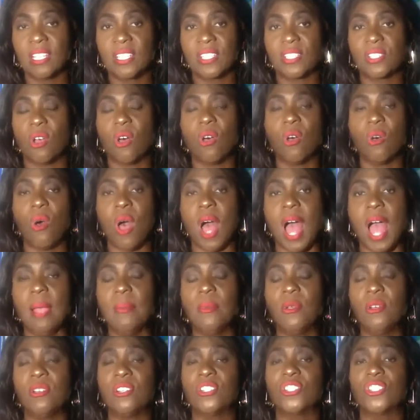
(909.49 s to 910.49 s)
So
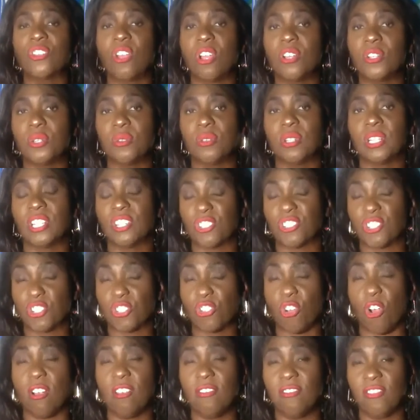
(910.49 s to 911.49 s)
I'm going to start doing little
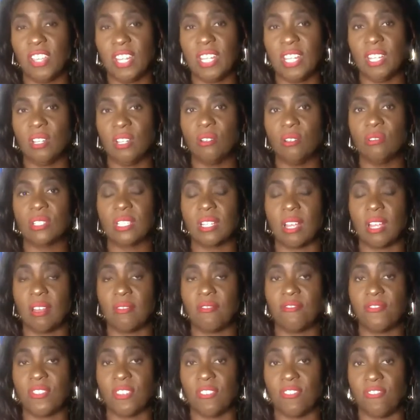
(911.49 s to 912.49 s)
short videos
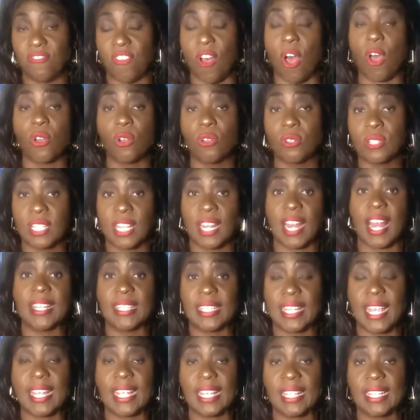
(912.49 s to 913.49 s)
of the photos that
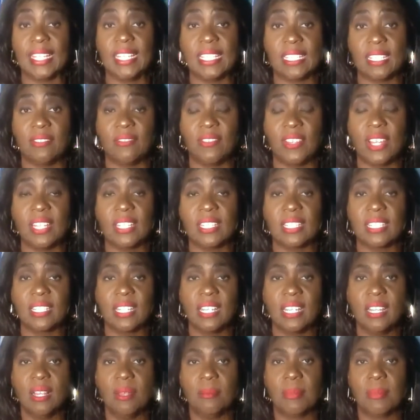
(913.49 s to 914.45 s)
I take at these events,